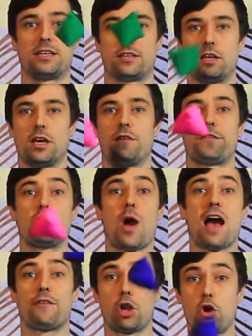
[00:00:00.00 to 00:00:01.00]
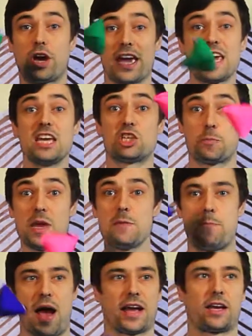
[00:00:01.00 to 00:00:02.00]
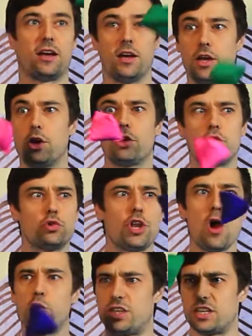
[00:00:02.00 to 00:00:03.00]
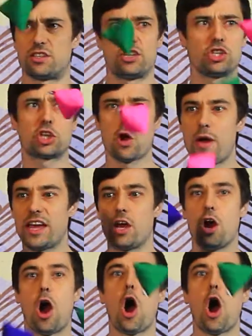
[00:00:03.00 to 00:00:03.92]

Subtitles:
If you have a look at each beanbag, you'll notice that it's going